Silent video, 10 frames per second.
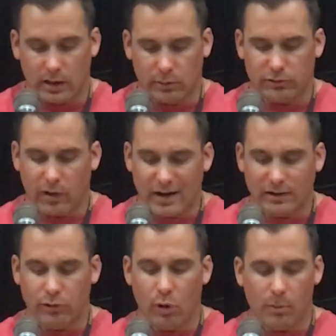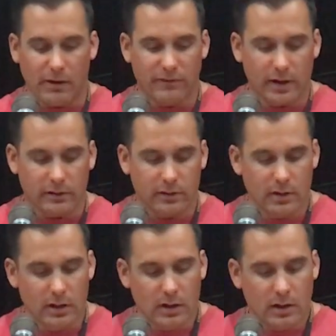was trying to grow in my faith.
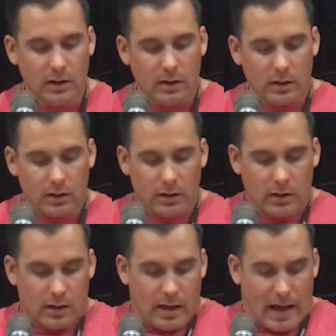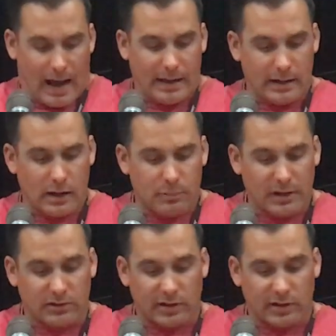I ended up being